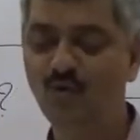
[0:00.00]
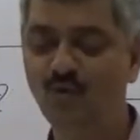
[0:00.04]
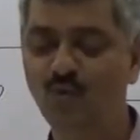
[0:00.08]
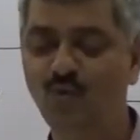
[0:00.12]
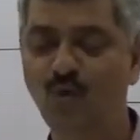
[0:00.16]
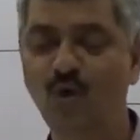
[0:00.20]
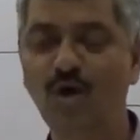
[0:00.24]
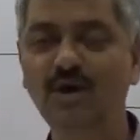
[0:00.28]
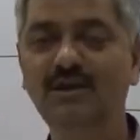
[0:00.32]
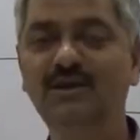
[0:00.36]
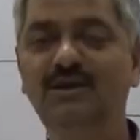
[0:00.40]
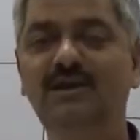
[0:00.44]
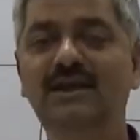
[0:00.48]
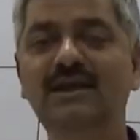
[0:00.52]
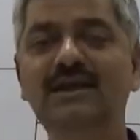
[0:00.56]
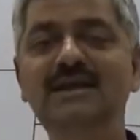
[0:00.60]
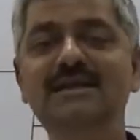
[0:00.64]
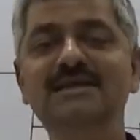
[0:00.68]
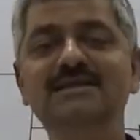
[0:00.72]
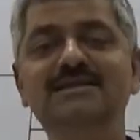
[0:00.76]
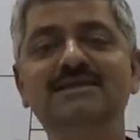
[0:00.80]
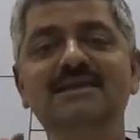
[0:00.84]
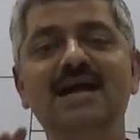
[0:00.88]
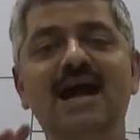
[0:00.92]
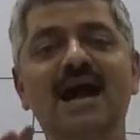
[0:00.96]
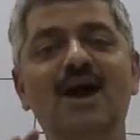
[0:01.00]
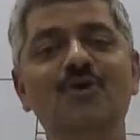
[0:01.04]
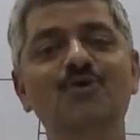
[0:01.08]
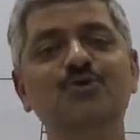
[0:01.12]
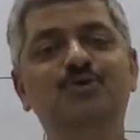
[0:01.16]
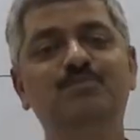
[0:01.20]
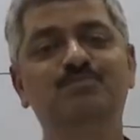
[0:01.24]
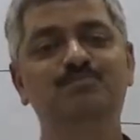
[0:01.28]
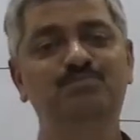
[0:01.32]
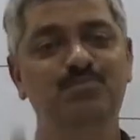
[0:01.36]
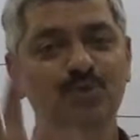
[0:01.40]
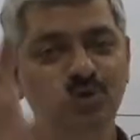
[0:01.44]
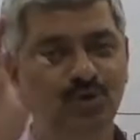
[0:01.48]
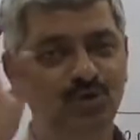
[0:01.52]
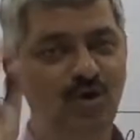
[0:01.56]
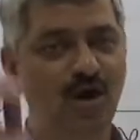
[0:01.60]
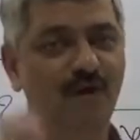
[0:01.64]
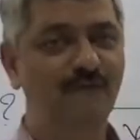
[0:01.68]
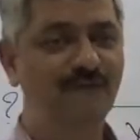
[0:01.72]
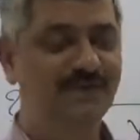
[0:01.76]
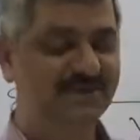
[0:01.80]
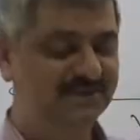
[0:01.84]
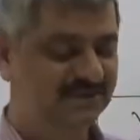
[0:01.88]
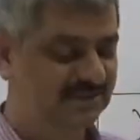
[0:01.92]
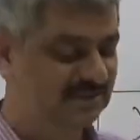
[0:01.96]
What is the output
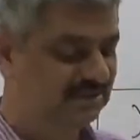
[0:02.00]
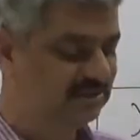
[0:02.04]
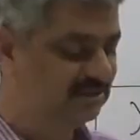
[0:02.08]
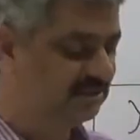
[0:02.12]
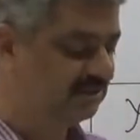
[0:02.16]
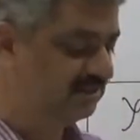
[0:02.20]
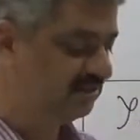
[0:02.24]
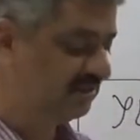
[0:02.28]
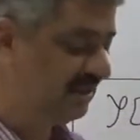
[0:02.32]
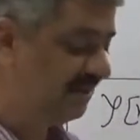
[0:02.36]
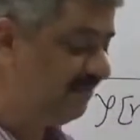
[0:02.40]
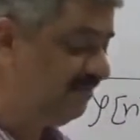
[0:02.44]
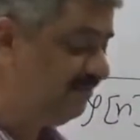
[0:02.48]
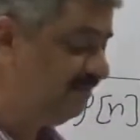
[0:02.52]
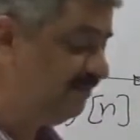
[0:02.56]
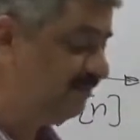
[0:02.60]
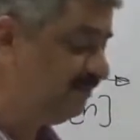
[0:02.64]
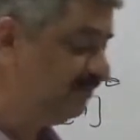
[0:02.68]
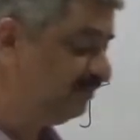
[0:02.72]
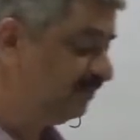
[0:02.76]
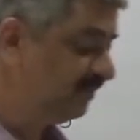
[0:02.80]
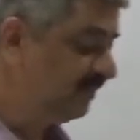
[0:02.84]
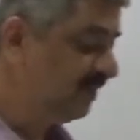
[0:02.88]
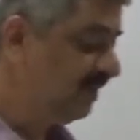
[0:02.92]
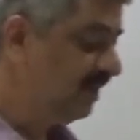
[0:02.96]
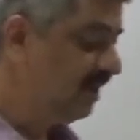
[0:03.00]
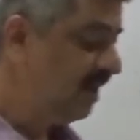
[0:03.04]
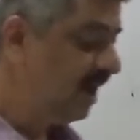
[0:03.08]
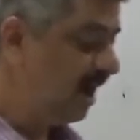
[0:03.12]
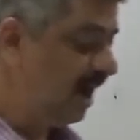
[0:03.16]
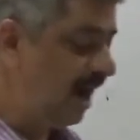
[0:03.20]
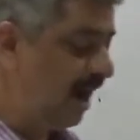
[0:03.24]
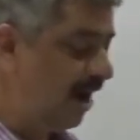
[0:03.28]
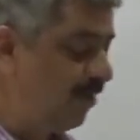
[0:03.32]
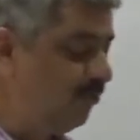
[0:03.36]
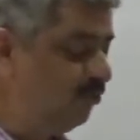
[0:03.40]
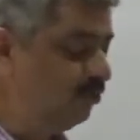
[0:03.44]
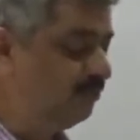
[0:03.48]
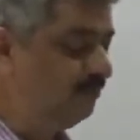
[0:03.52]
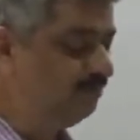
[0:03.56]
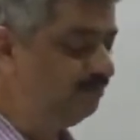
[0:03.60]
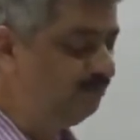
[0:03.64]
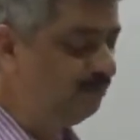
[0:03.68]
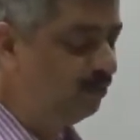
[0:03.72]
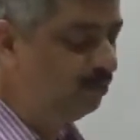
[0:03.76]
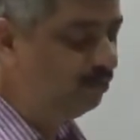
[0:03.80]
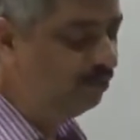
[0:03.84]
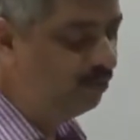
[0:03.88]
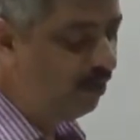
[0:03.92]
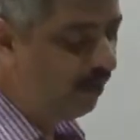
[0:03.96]
of a system?
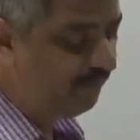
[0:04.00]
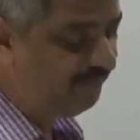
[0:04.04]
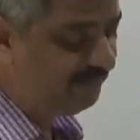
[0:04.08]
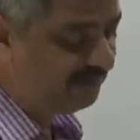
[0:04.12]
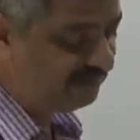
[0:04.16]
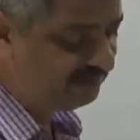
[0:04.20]
Output of a